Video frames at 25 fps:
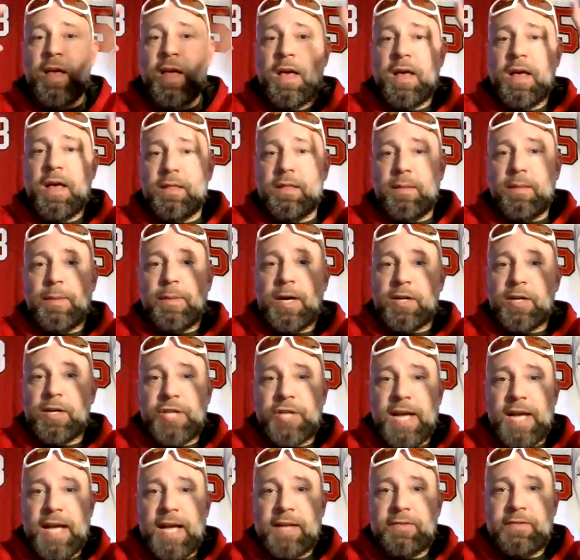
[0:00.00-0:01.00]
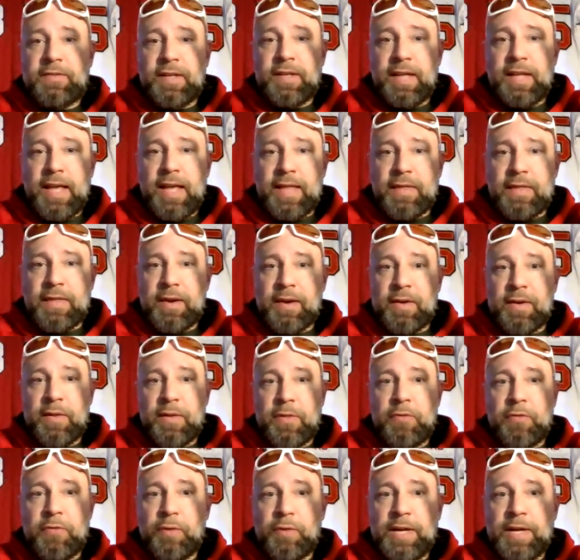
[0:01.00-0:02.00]
Lamar Jackson and then
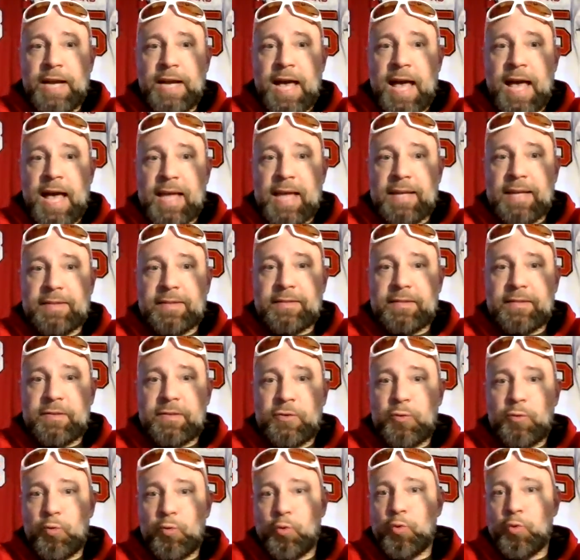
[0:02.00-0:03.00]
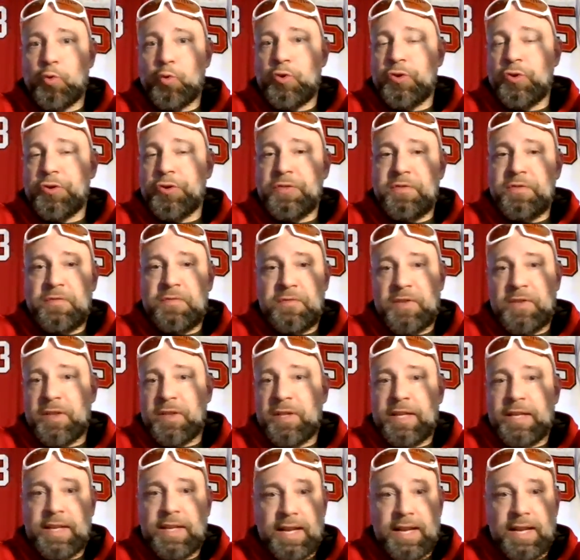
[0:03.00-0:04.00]
3 guys who could
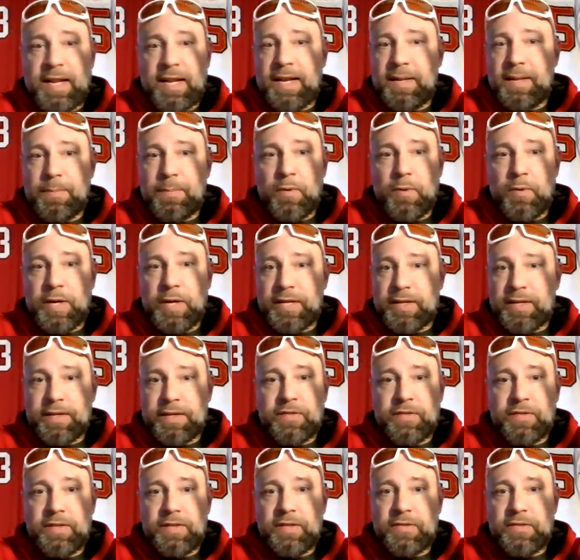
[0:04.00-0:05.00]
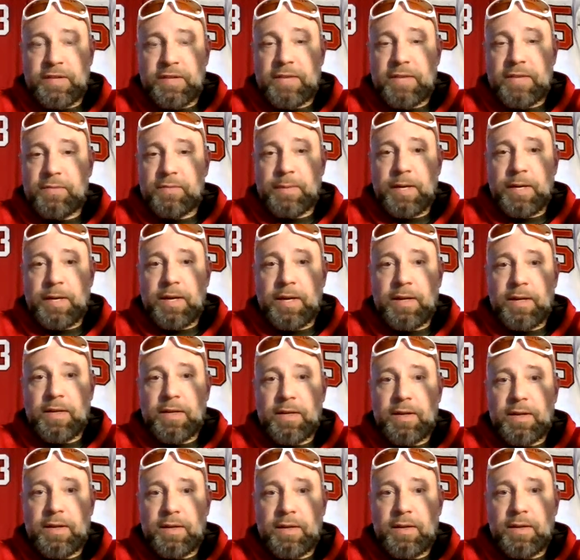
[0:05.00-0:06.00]
fill in at any point in the season as my
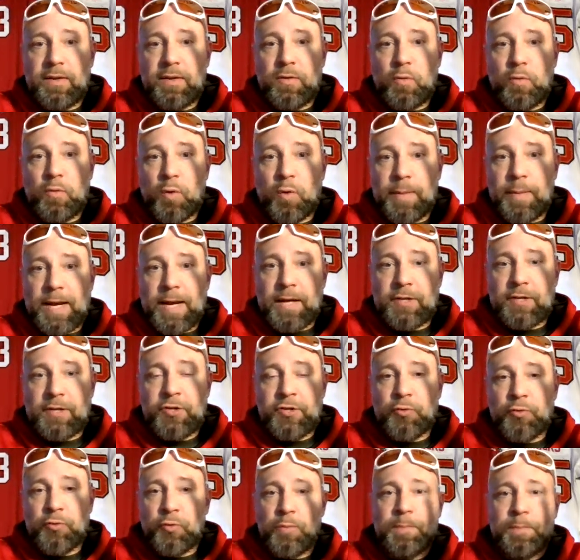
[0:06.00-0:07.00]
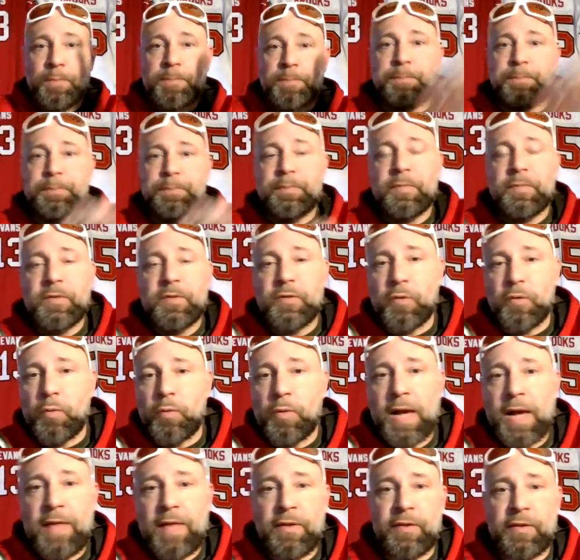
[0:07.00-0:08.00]
quarterback 2. So
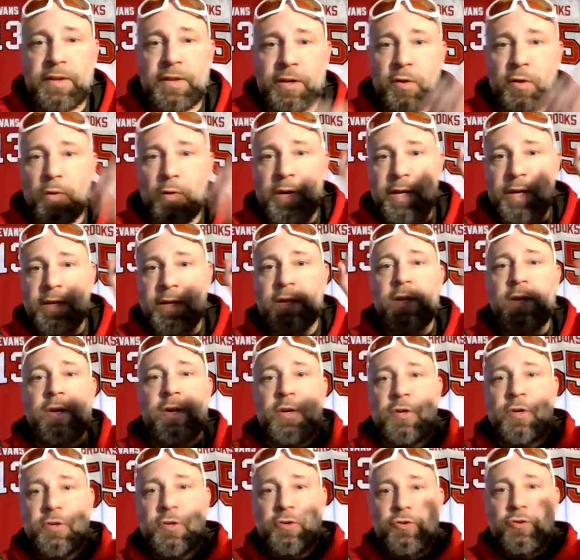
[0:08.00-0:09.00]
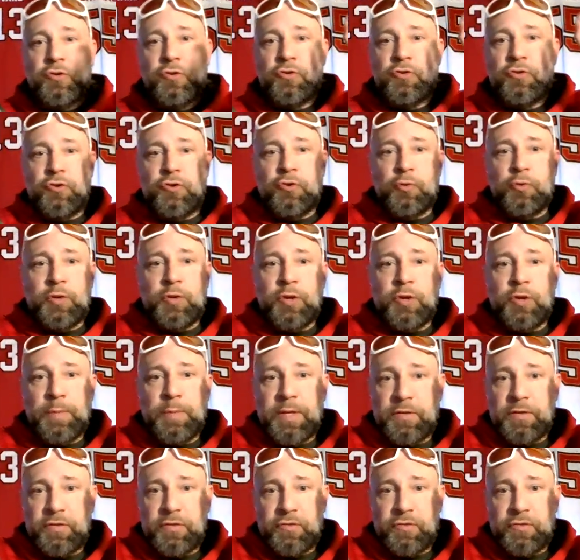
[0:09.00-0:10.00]
rather than going 2
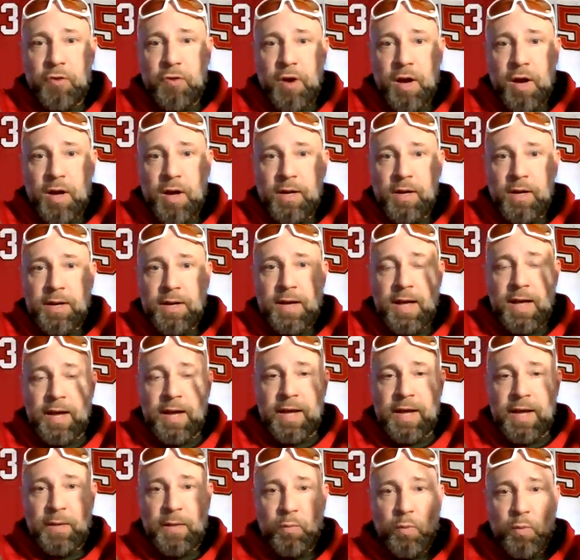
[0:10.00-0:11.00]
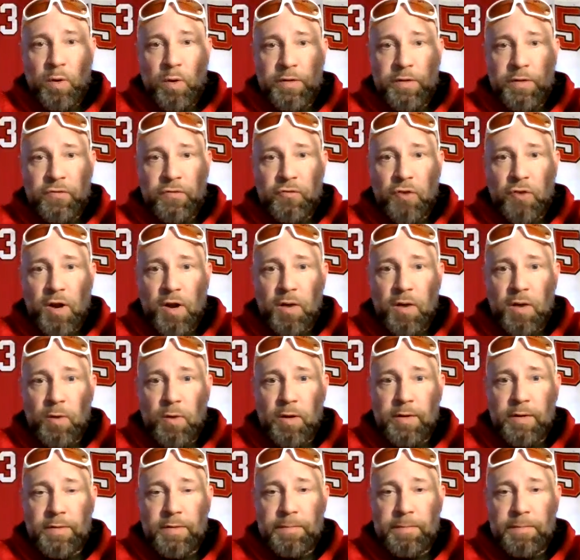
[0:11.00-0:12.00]
QBs strong, I had 1 strong
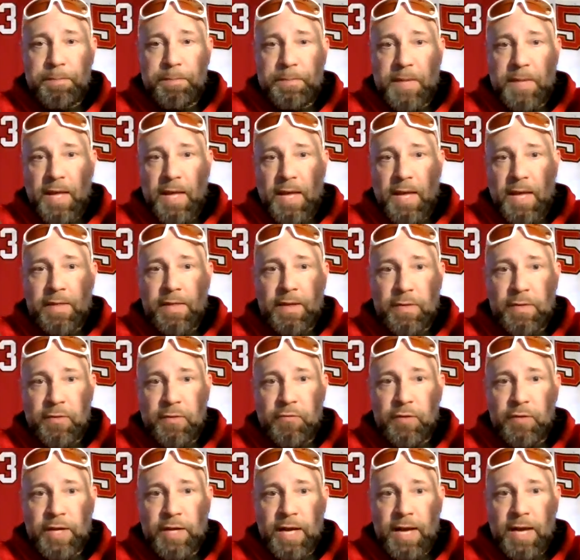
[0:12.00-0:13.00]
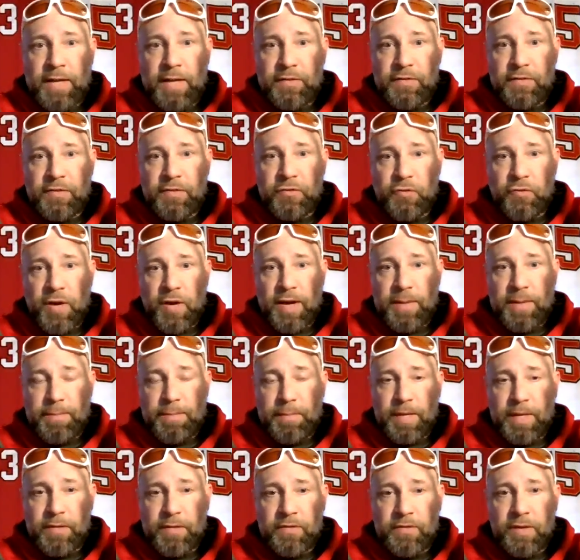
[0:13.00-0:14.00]
one and then 3 guys to try and
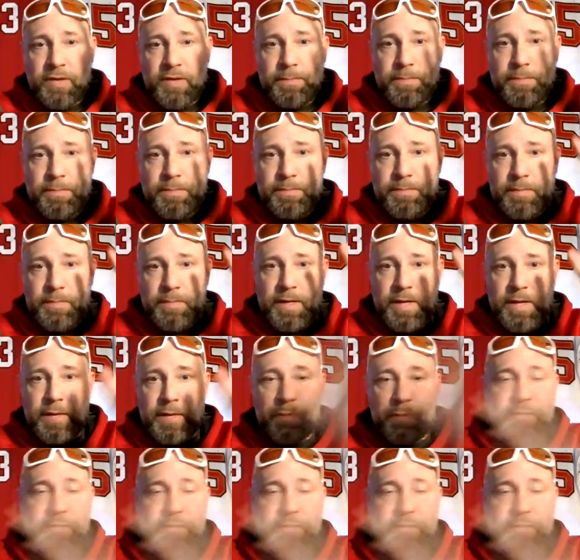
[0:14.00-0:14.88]
mix up. And I would